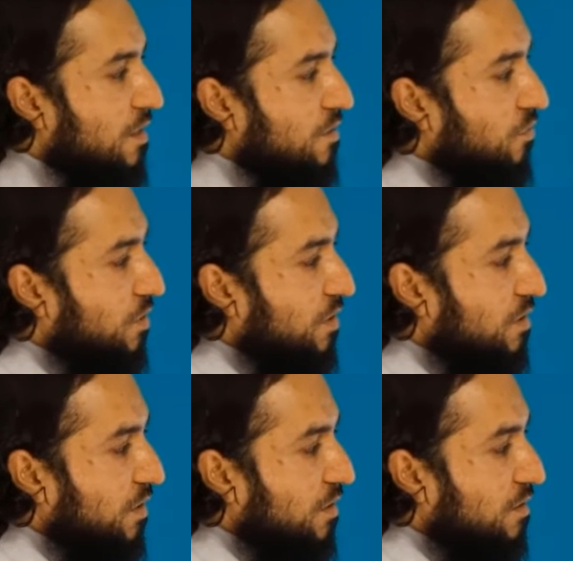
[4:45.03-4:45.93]
So
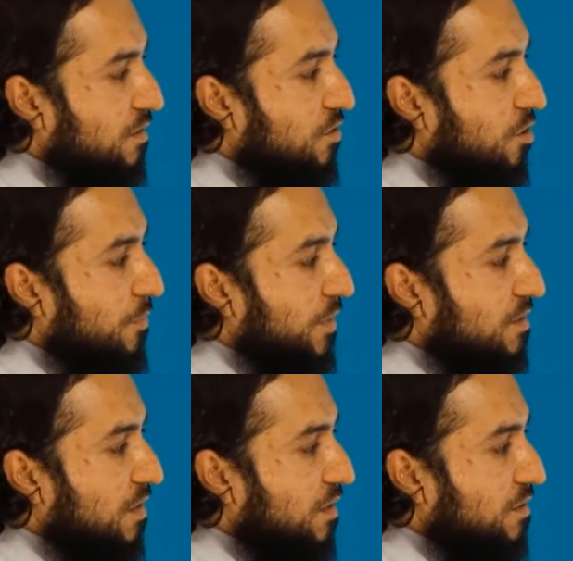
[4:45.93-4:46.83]
this is the top
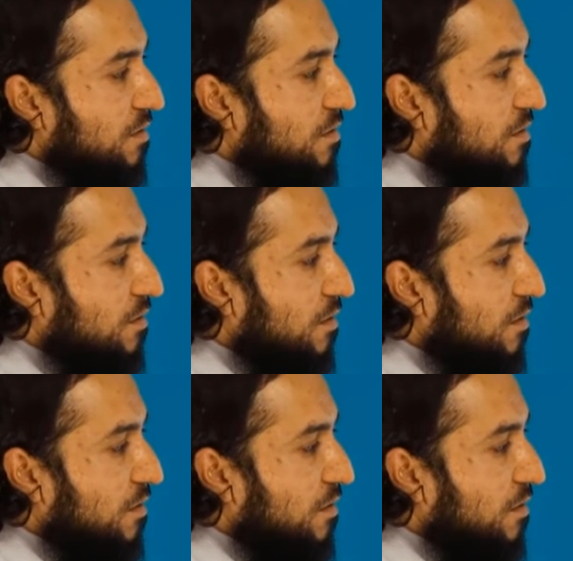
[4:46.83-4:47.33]
incisors,